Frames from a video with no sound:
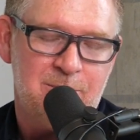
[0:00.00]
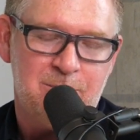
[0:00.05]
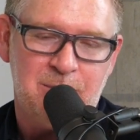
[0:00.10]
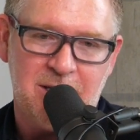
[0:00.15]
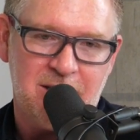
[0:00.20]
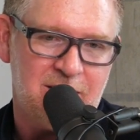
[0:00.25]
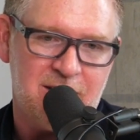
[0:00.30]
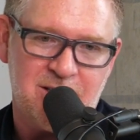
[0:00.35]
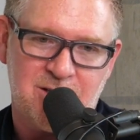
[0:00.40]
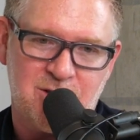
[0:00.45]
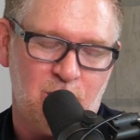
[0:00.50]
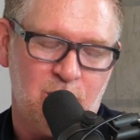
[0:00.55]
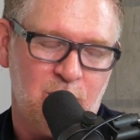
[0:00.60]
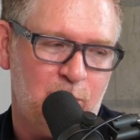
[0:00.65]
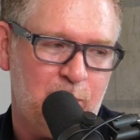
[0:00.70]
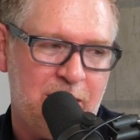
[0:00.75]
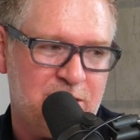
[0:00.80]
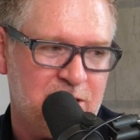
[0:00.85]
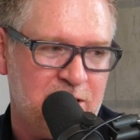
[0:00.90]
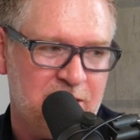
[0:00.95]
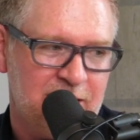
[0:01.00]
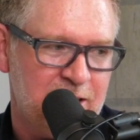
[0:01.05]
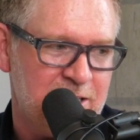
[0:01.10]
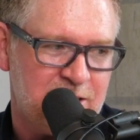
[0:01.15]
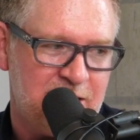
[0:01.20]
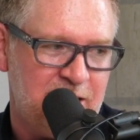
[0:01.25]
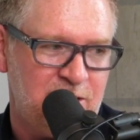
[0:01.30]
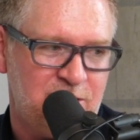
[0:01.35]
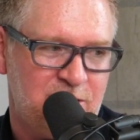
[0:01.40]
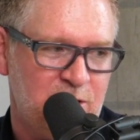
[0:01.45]
But the solo agent
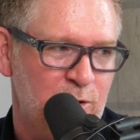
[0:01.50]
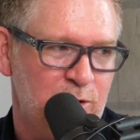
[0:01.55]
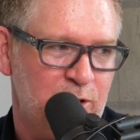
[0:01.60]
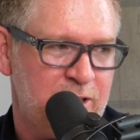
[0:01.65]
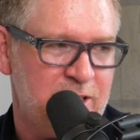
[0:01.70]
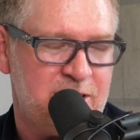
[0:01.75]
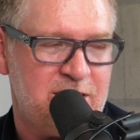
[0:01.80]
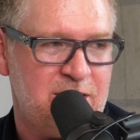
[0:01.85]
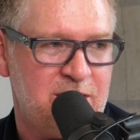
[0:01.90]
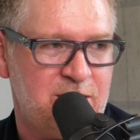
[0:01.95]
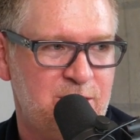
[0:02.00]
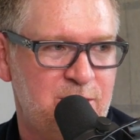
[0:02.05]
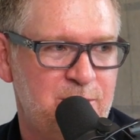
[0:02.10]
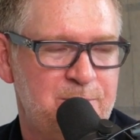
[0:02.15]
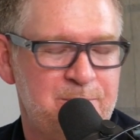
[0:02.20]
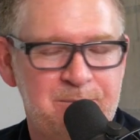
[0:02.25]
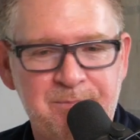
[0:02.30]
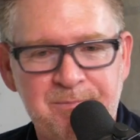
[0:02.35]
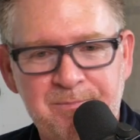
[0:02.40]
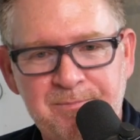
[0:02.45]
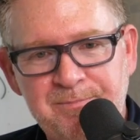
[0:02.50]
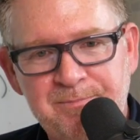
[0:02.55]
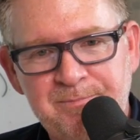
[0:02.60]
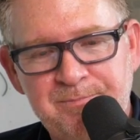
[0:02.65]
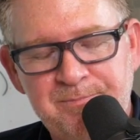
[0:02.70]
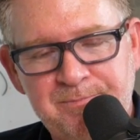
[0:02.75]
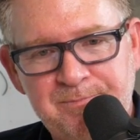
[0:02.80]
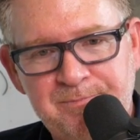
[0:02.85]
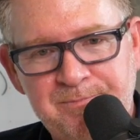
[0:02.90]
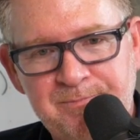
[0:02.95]
listening, don't look at Sisu.
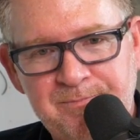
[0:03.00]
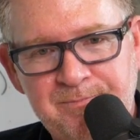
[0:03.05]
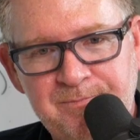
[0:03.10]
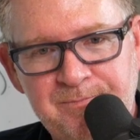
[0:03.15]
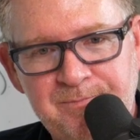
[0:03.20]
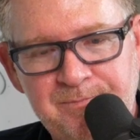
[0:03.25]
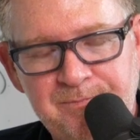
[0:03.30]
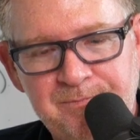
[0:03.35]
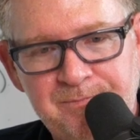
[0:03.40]
No, no,